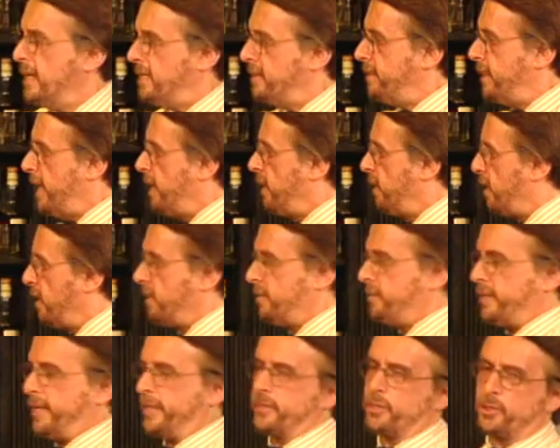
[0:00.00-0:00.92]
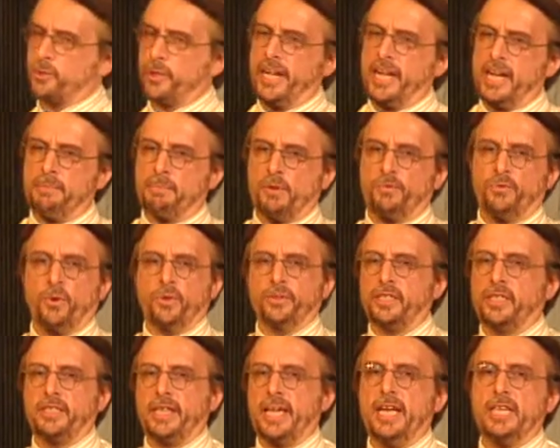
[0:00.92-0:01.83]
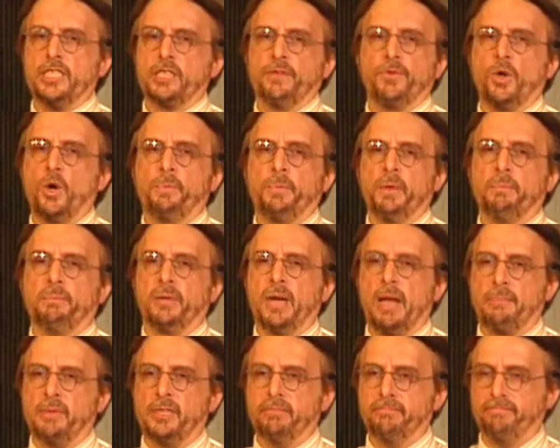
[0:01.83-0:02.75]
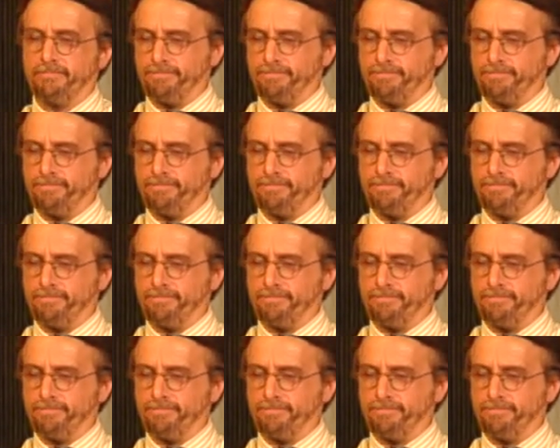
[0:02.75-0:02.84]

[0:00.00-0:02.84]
they learned their trade before the days of open plumbing.